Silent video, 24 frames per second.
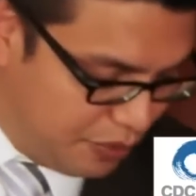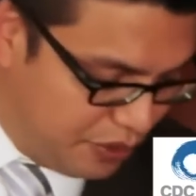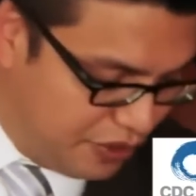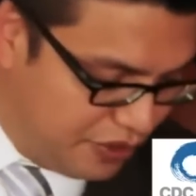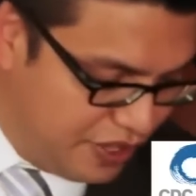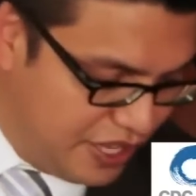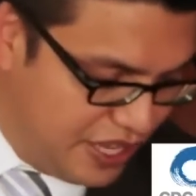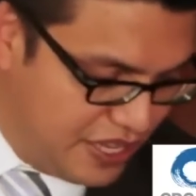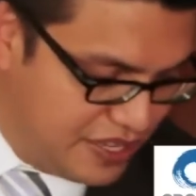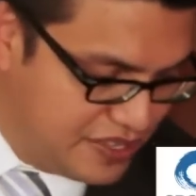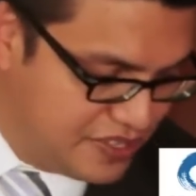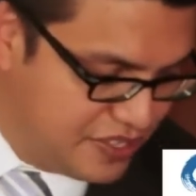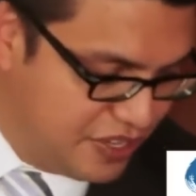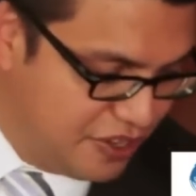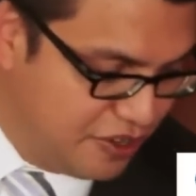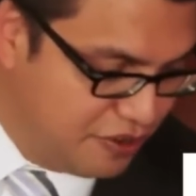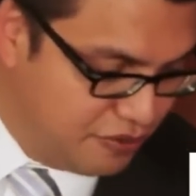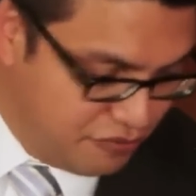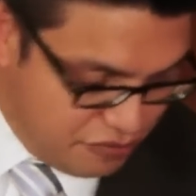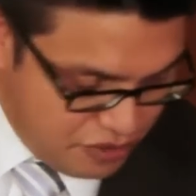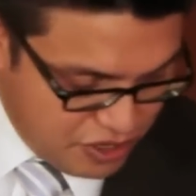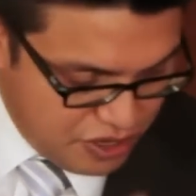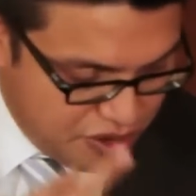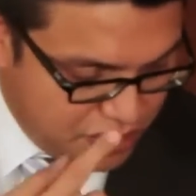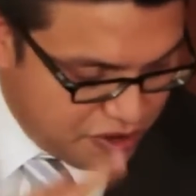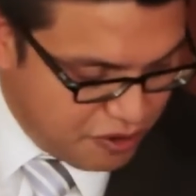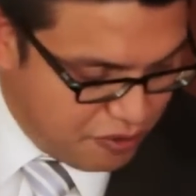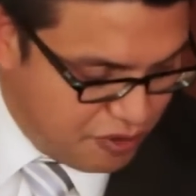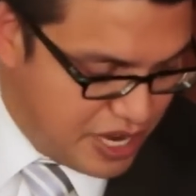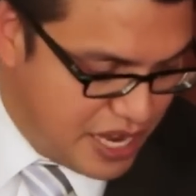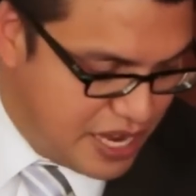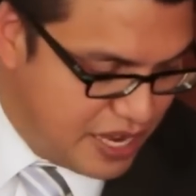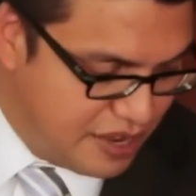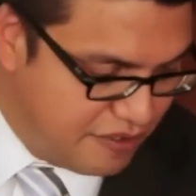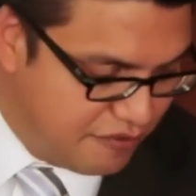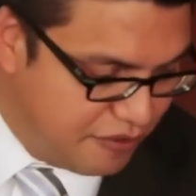of things. So,
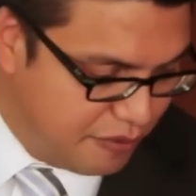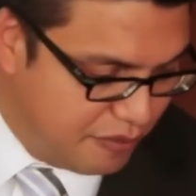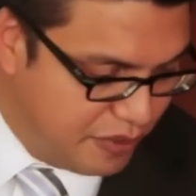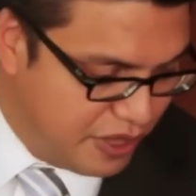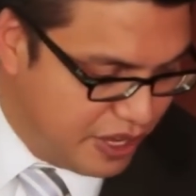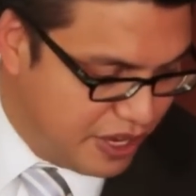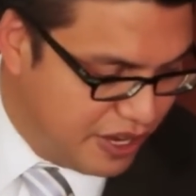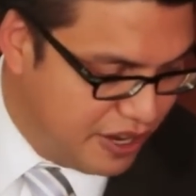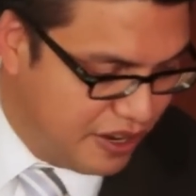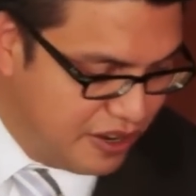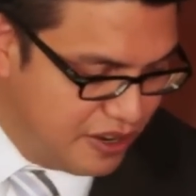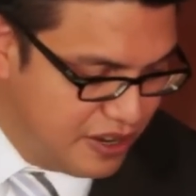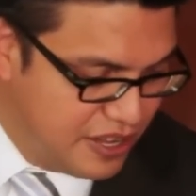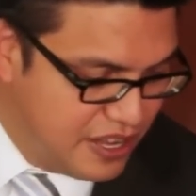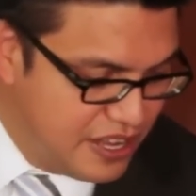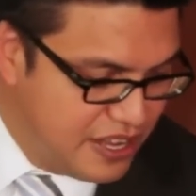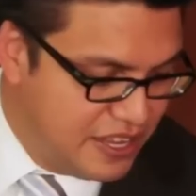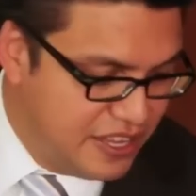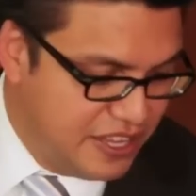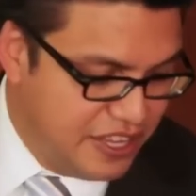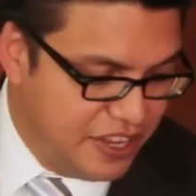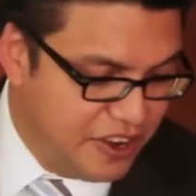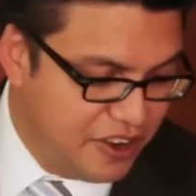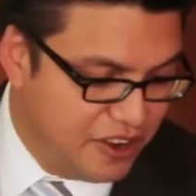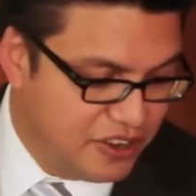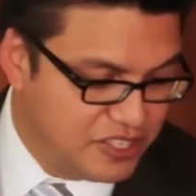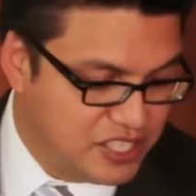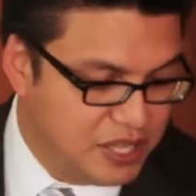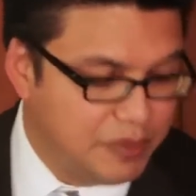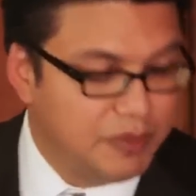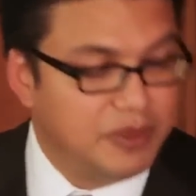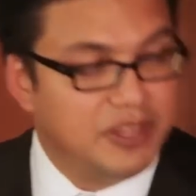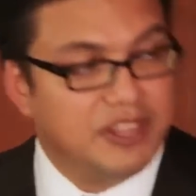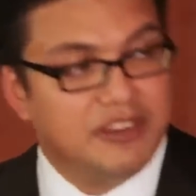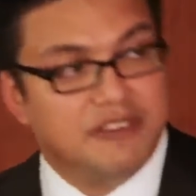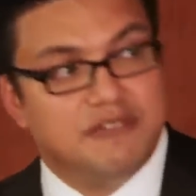create it from there. Here are some of the